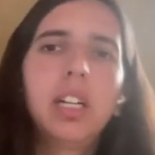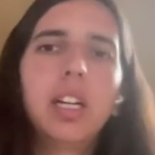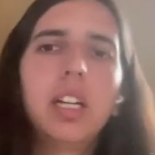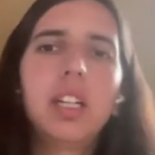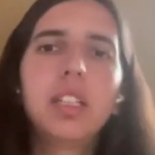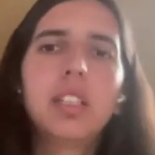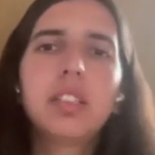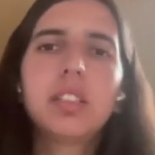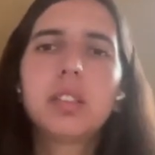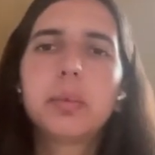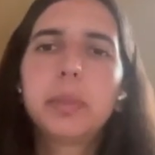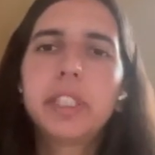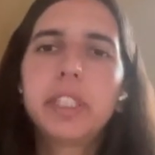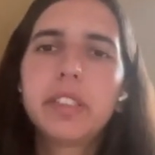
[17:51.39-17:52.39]
And
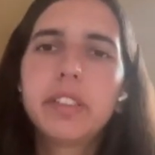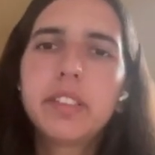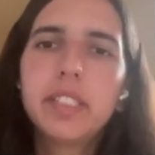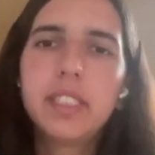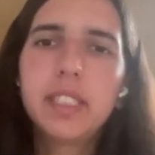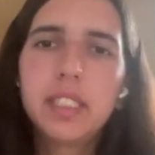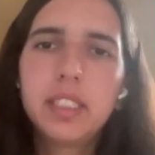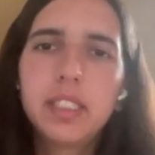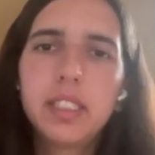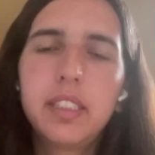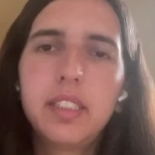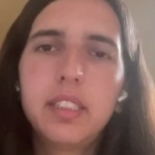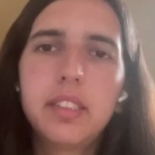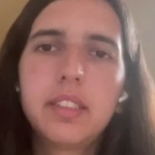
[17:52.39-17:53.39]
we can see that
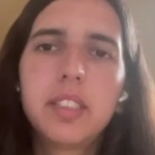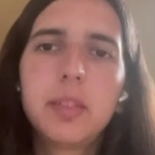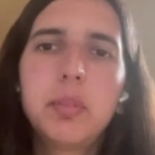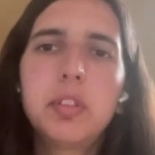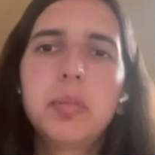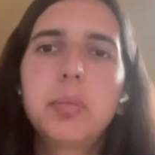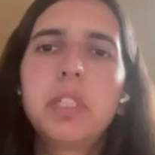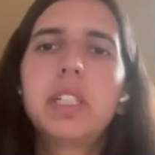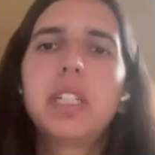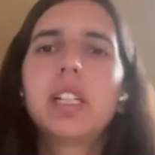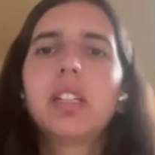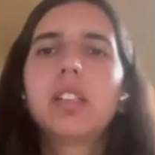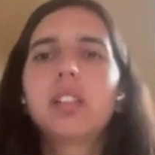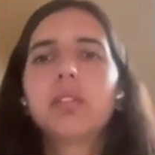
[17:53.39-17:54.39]
there seems to be a
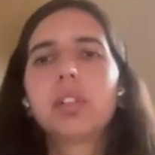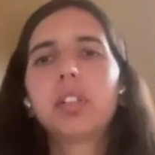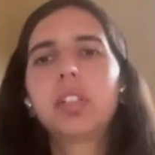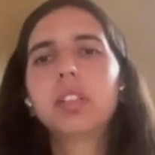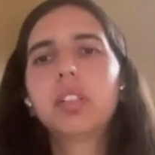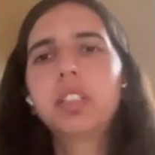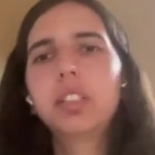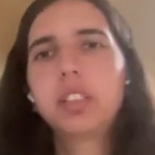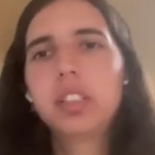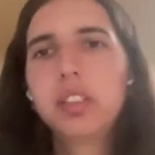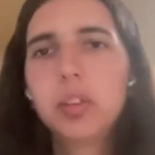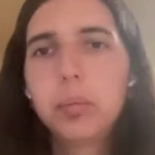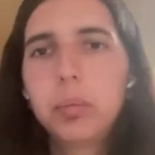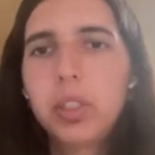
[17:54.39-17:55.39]
negative correlation
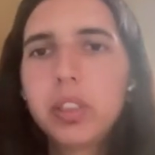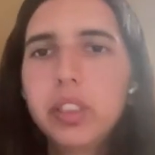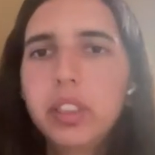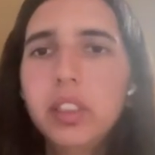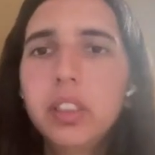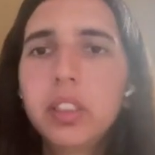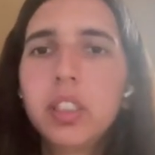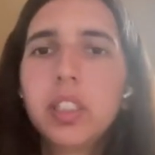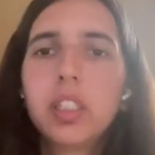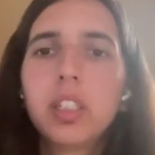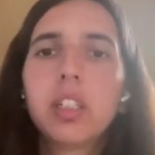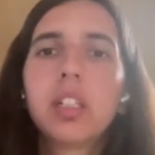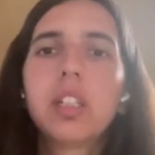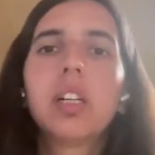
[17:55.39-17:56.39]
in the body,
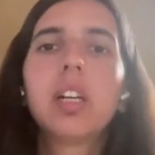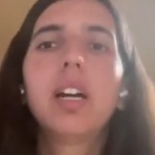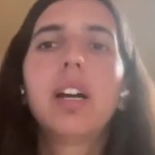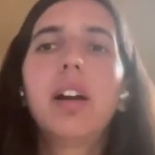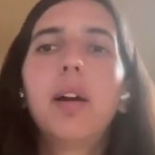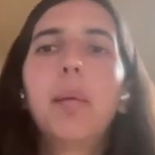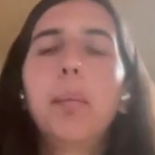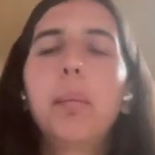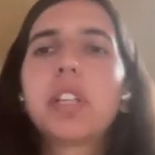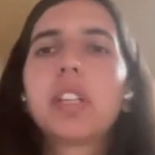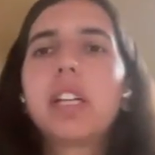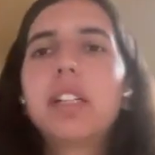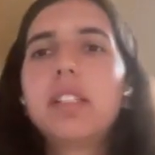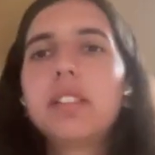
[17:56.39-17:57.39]
but
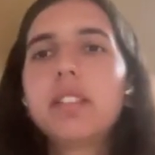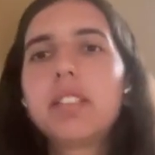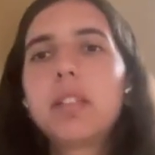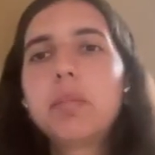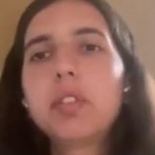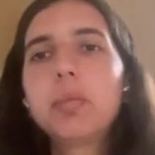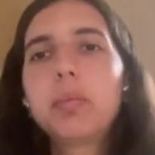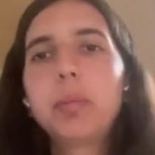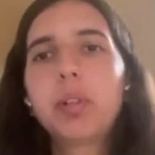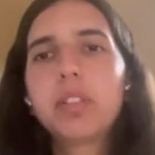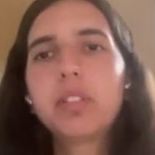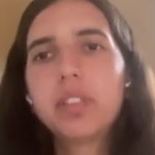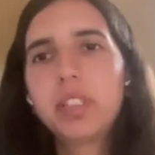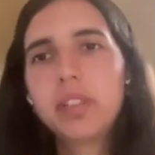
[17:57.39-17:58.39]
there seems to be
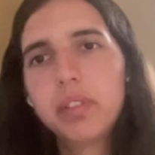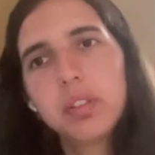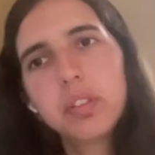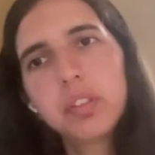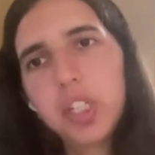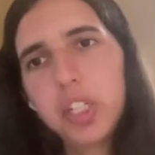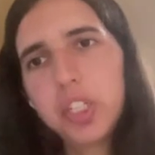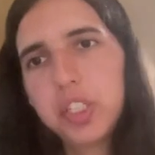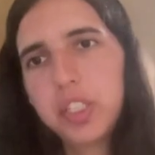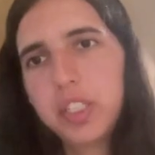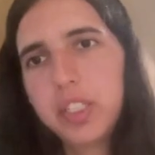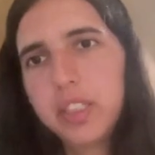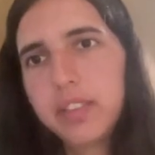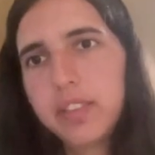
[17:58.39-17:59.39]
positive association
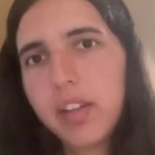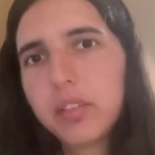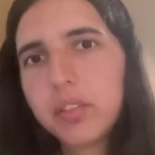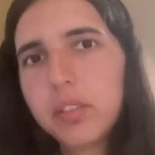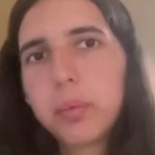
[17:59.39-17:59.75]
in the tail.